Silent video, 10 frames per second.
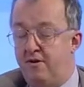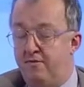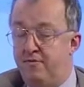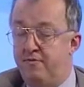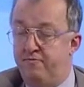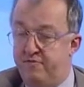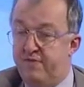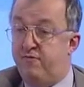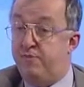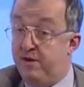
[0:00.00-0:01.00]
are
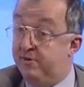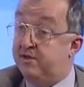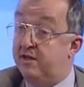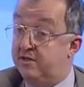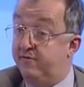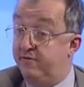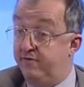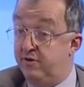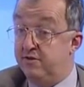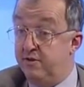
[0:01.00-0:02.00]
different people take
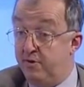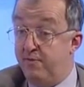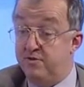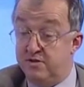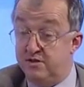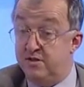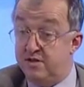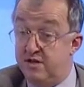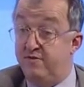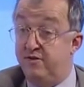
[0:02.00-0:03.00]
different views, and the problem is
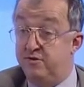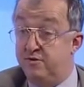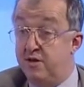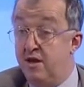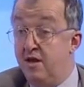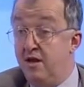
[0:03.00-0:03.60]
there's individuals,